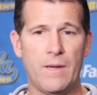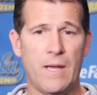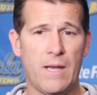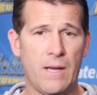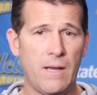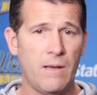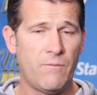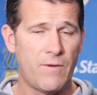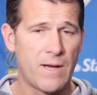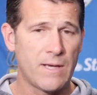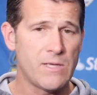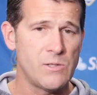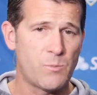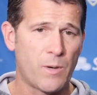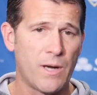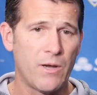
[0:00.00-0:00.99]
And in fact,
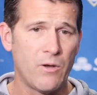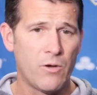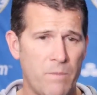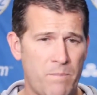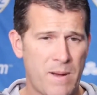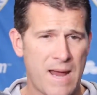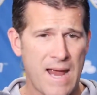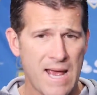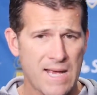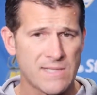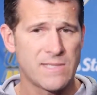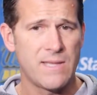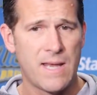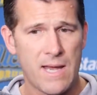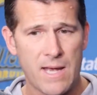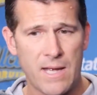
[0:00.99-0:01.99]
he's probably gone
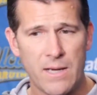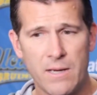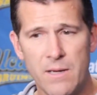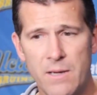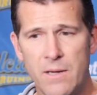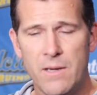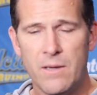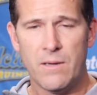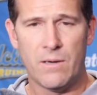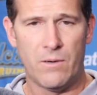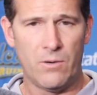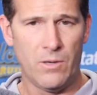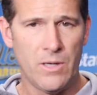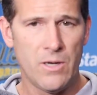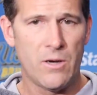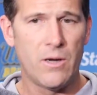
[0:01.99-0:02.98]
past that
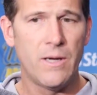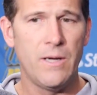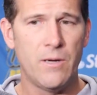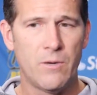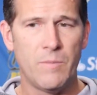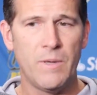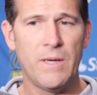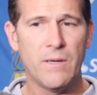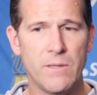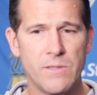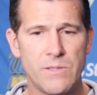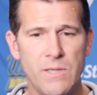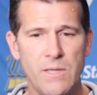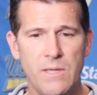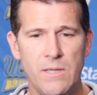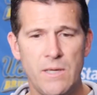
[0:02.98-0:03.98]
early on here
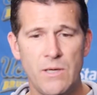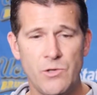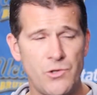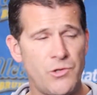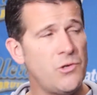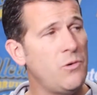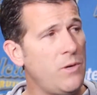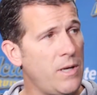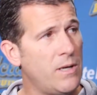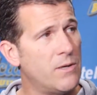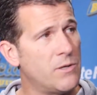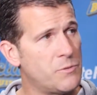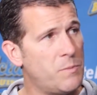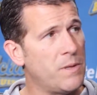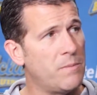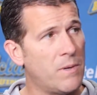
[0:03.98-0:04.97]
because his shooting
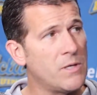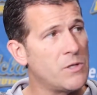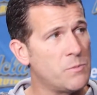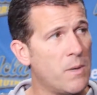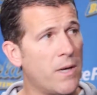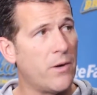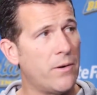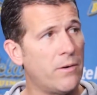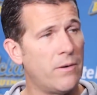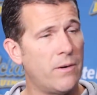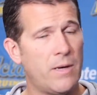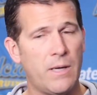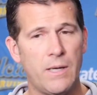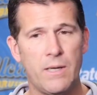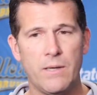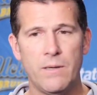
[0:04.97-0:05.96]
has been much better.
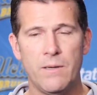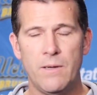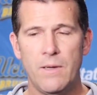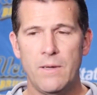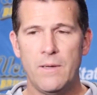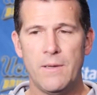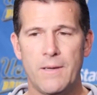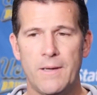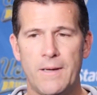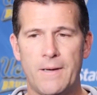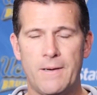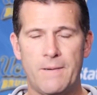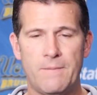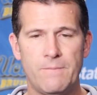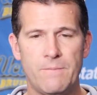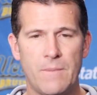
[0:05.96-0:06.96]
And
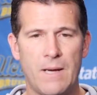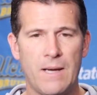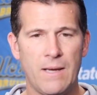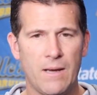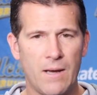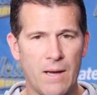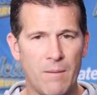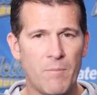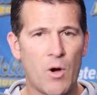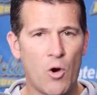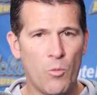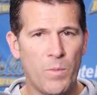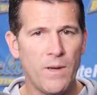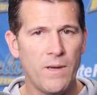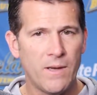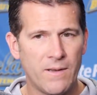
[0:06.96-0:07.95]
I'm
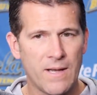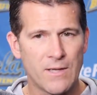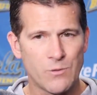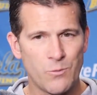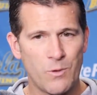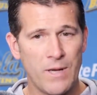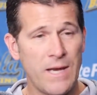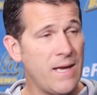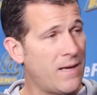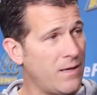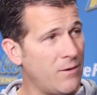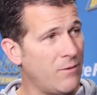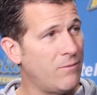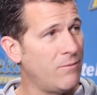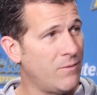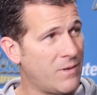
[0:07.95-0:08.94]
hoping that that's what he can
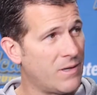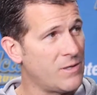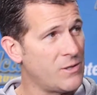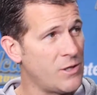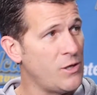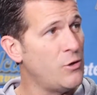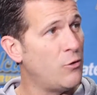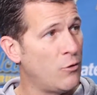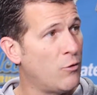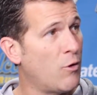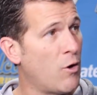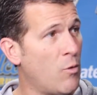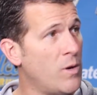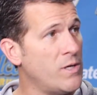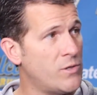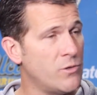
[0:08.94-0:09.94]
continue to
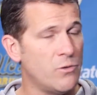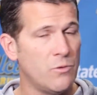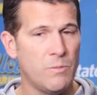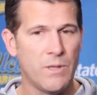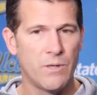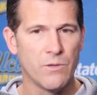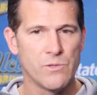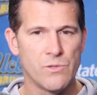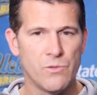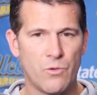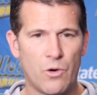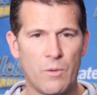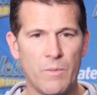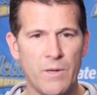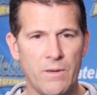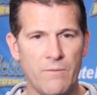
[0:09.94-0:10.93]
grow into, because
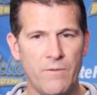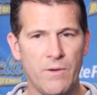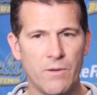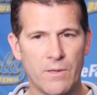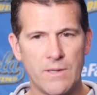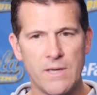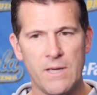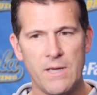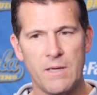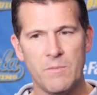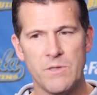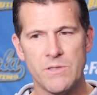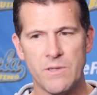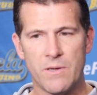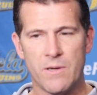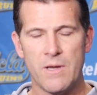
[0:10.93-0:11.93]
Norman, if you looked at him
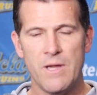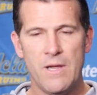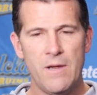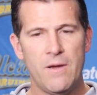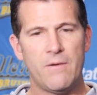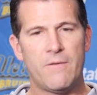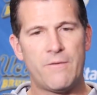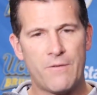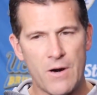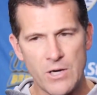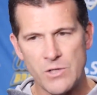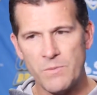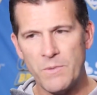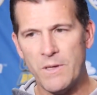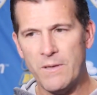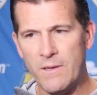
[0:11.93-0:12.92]
as a
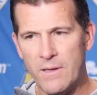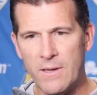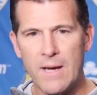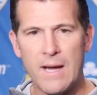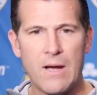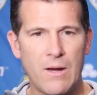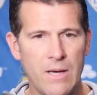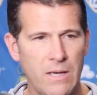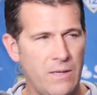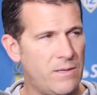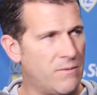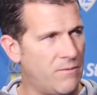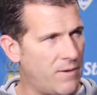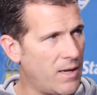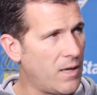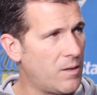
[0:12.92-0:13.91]
freshman and then how he
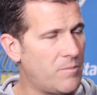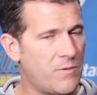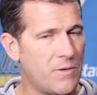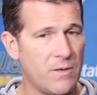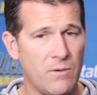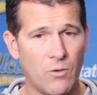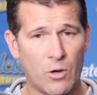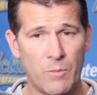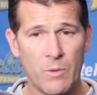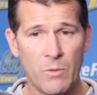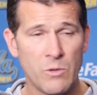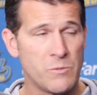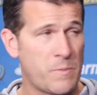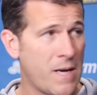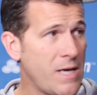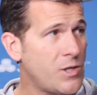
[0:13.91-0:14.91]
developed, and Norman
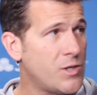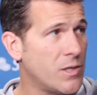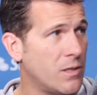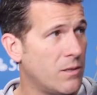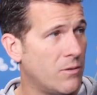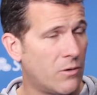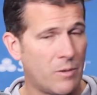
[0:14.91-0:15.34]
was patient.